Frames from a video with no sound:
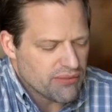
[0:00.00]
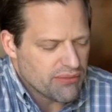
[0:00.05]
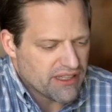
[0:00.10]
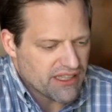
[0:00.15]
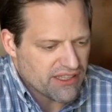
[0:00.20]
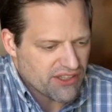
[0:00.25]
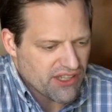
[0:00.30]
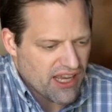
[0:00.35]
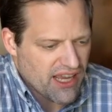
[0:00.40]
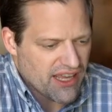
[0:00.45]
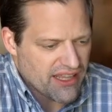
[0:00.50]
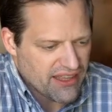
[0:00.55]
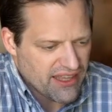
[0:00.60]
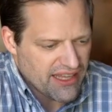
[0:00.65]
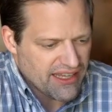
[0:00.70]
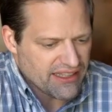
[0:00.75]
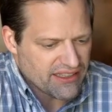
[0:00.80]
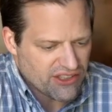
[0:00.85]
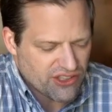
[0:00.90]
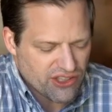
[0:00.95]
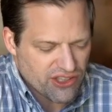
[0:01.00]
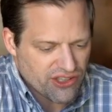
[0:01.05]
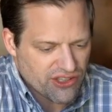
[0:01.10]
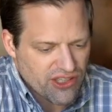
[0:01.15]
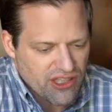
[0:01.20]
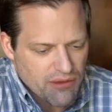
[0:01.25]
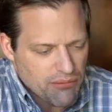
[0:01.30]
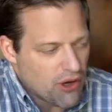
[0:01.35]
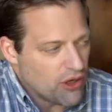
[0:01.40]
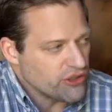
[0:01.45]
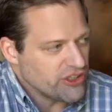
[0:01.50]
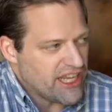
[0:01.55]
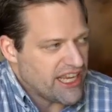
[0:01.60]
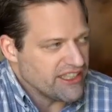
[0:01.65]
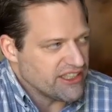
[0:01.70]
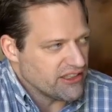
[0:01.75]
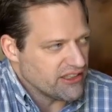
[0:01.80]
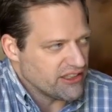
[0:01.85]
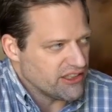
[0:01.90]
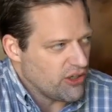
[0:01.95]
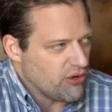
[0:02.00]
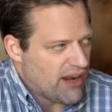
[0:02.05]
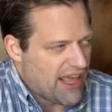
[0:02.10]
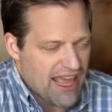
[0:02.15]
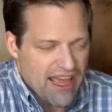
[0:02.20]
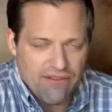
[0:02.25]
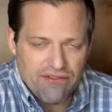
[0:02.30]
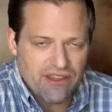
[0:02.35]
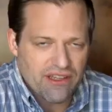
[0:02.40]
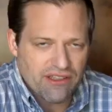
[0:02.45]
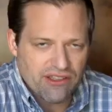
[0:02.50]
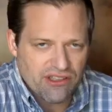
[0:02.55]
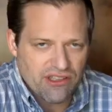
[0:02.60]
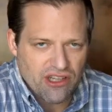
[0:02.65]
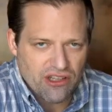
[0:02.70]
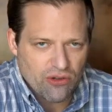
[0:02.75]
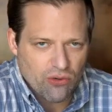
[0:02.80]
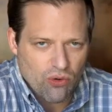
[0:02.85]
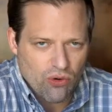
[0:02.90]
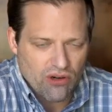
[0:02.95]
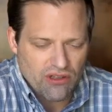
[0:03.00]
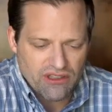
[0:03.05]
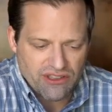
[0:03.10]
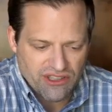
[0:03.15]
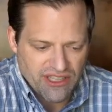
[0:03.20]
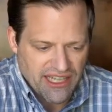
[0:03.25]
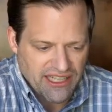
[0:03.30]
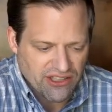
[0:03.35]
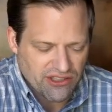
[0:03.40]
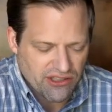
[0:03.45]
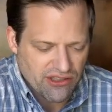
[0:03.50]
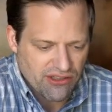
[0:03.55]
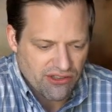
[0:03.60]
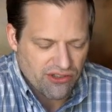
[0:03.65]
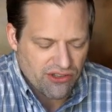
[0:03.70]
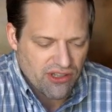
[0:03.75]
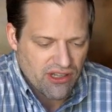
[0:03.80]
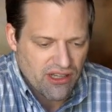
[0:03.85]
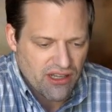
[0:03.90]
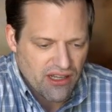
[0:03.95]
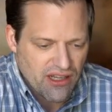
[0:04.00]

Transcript: Because I, I, think it's just most agents don't have this in other organizations.